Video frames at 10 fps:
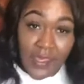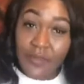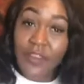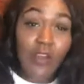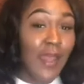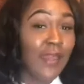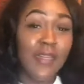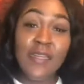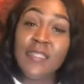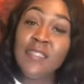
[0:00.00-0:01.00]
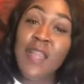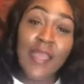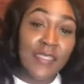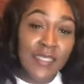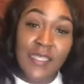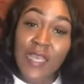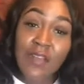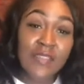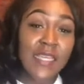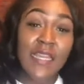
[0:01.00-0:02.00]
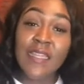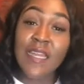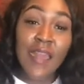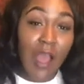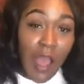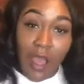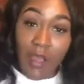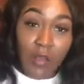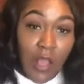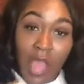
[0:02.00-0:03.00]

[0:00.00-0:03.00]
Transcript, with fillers: If you don't got nothing that's nice to say, don't say nothing at all.